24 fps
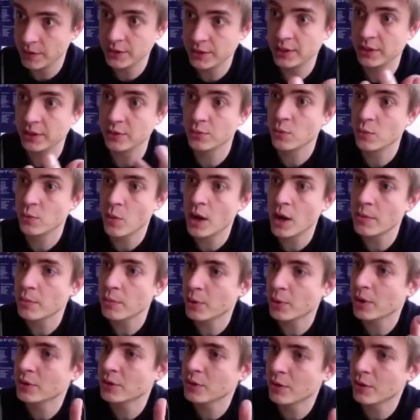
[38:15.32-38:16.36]
this is one
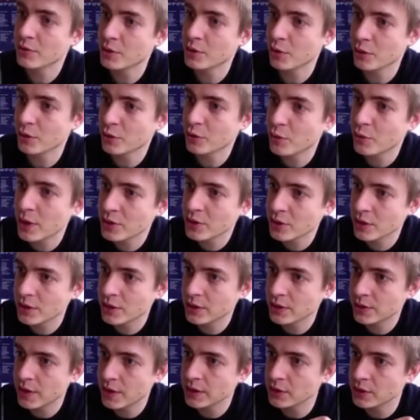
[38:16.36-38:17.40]
part of your question
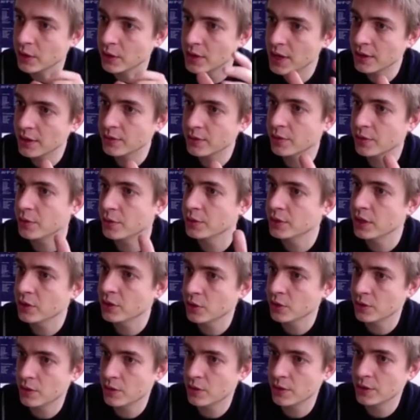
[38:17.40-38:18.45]
is that yes, for a
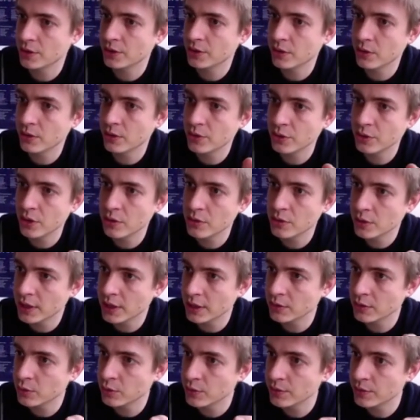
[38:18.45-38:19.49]
stationary solution, you
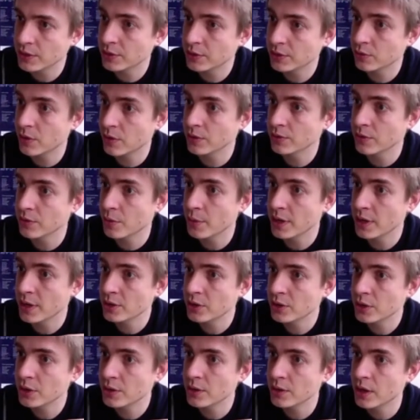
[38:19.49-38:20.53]
can do this
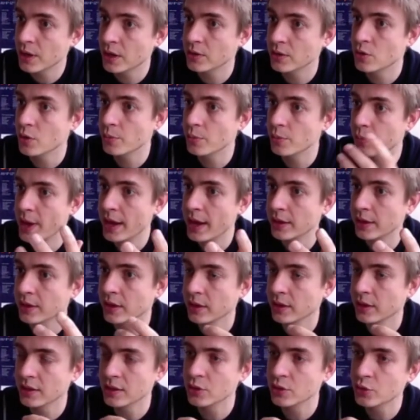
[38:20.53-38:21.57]
transformation and you're back
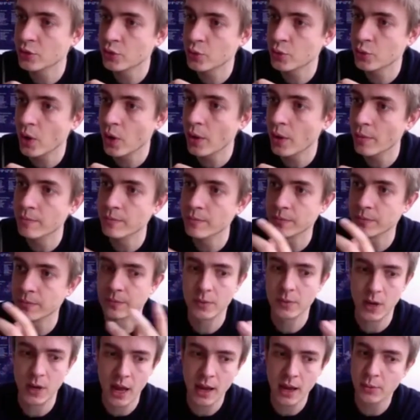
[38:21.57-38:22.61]
into
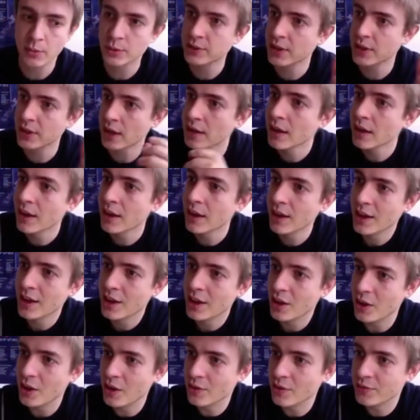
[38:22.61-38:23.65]
I would say,
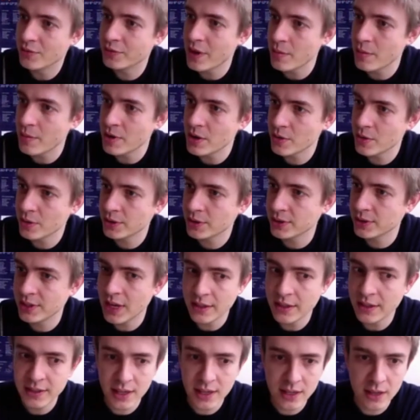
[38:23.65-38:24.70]
a familiar
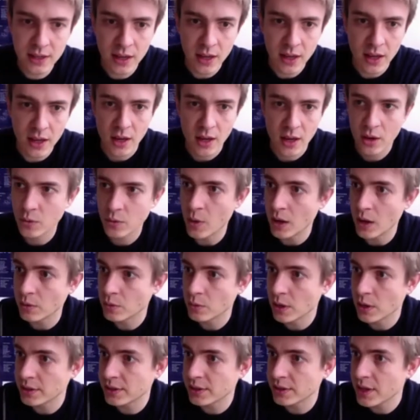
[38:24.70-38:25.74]
setting.
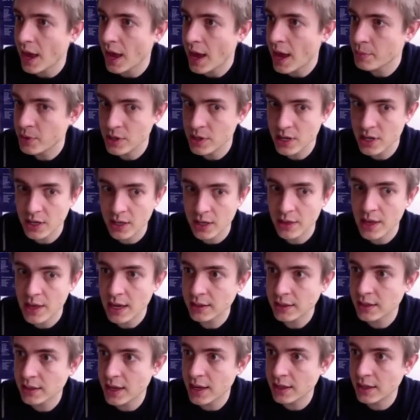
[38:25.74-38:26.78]
What's happening in
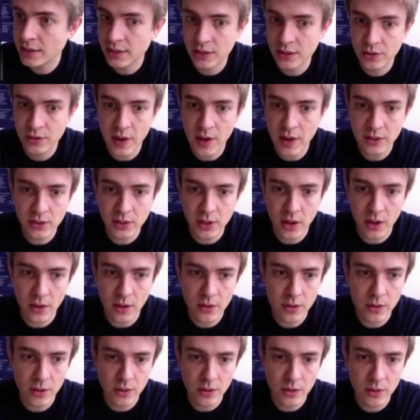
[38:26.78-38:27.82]
that case is that
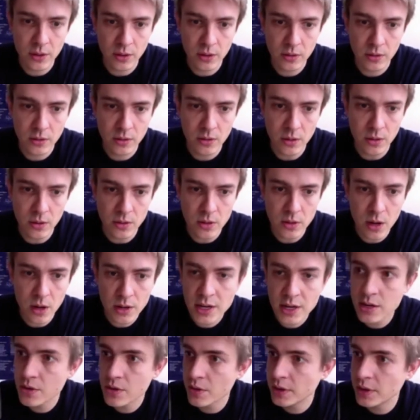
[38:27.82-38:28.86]
the
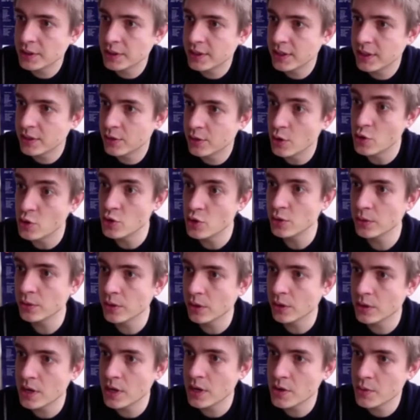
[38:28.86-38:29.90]
nonlinearity, the new
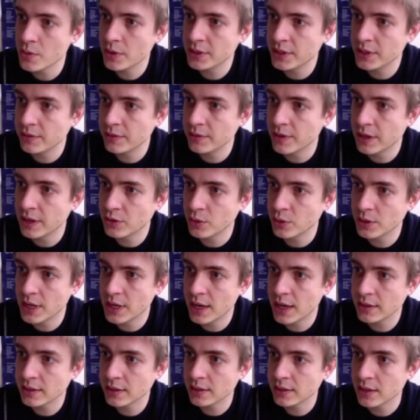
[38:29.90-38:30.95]
nonlinearity that you
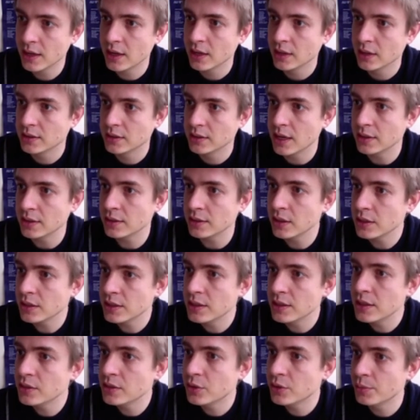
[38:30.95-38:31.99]
get does not
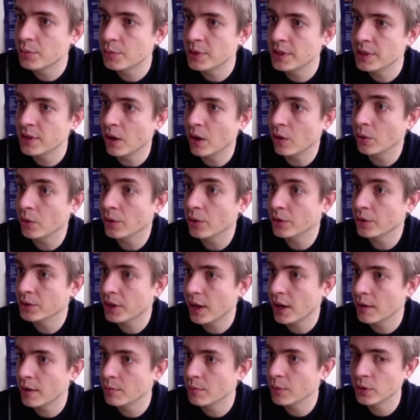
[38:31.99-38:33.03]
need to be all the
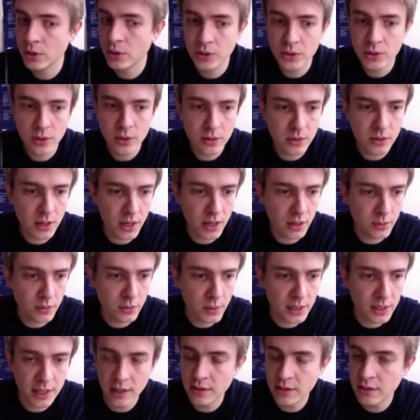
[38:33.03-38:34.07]
time monotone. And
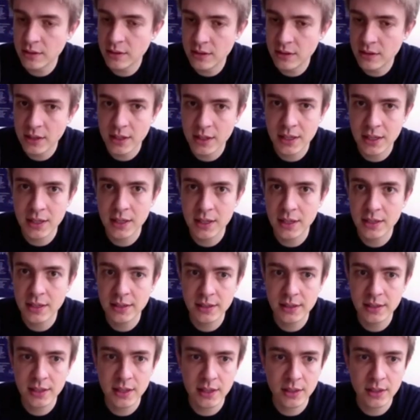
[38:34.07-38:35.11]
we can clearly
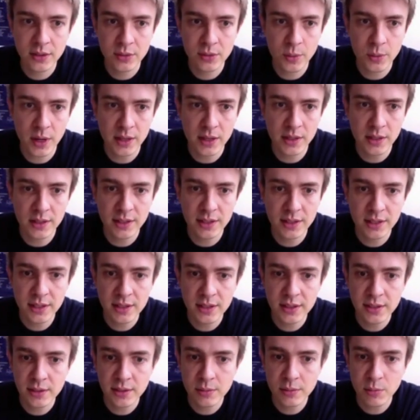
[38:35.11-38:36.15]
see it when D
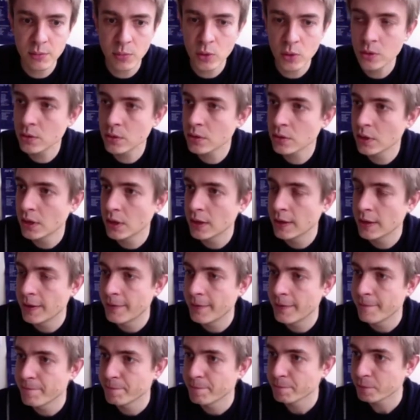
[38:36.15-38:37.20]
is small,
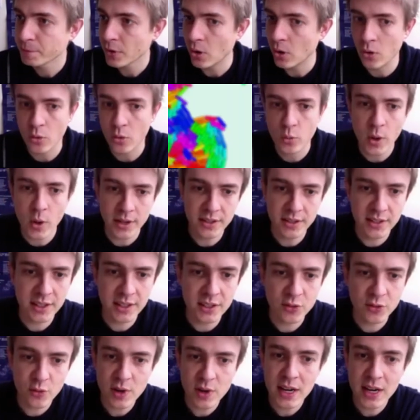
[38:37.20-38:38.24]
or when D
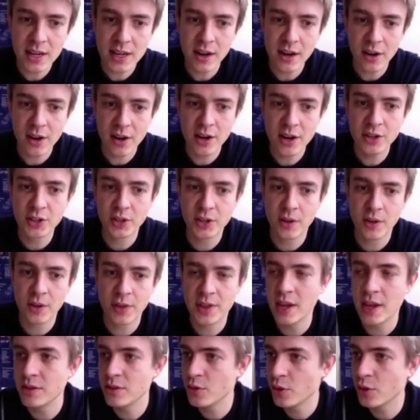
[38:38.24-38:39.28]
is really large,
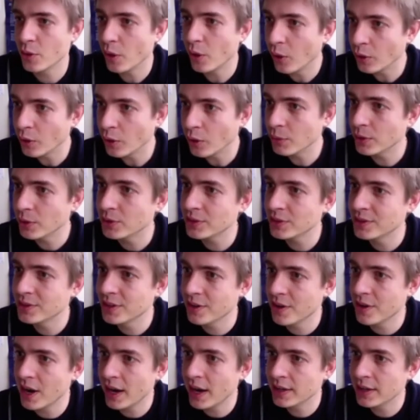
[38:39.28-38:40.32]
then you're almost
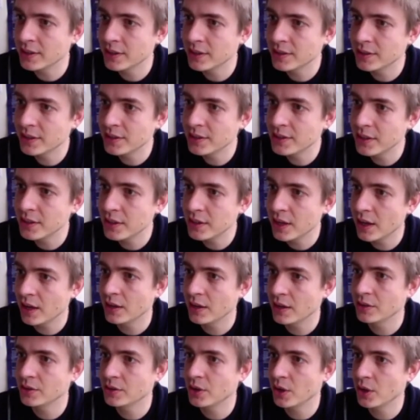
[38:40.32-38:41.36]
near identity
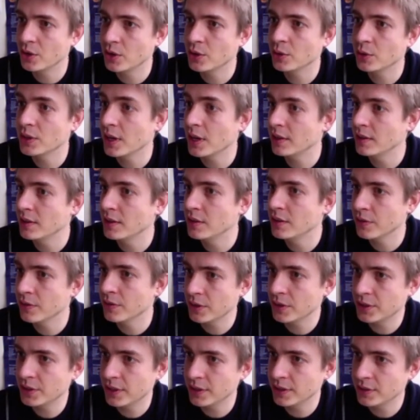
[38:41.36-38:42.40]
and you can
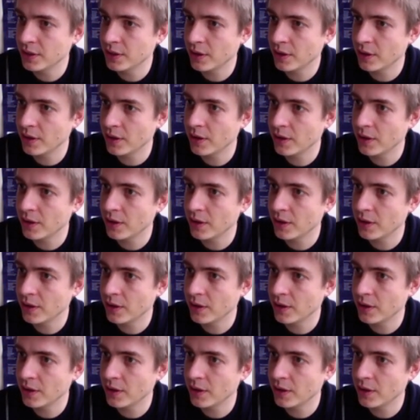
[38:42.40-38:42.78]
invert it,